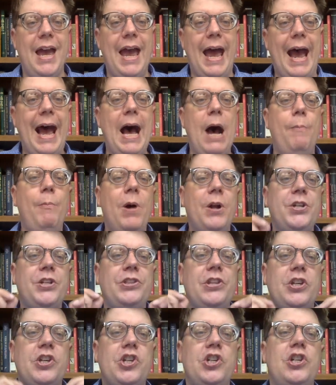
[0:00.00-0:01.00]
how much
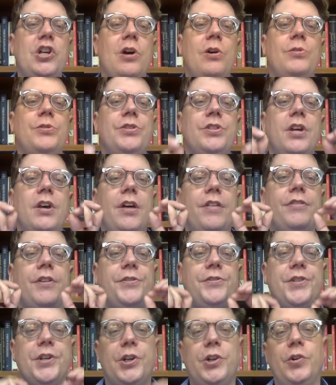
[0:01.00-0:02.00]
this shows the
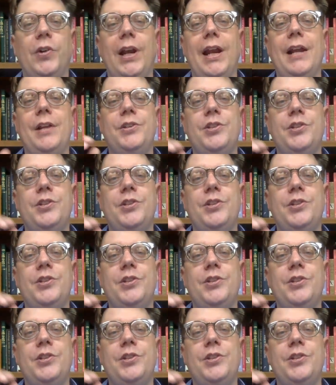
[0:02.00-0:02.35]
degree